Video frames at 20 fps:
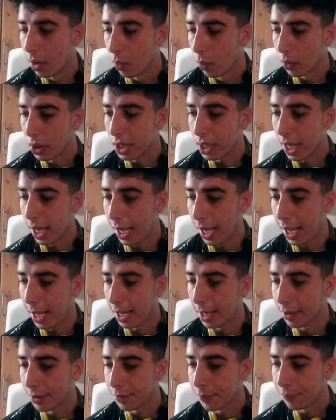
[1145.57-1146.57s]
We
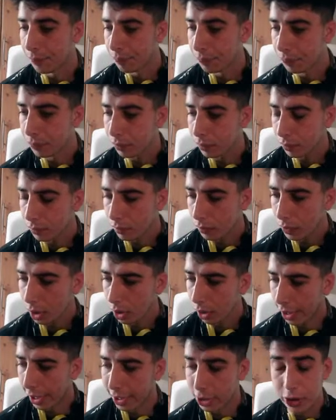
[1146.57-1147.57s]
had
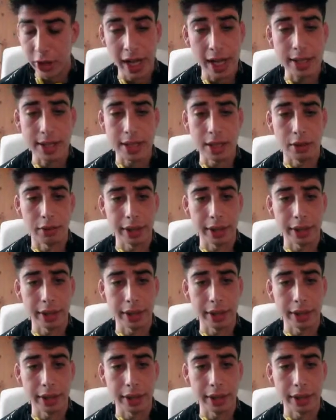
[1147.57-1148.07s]
Chelsea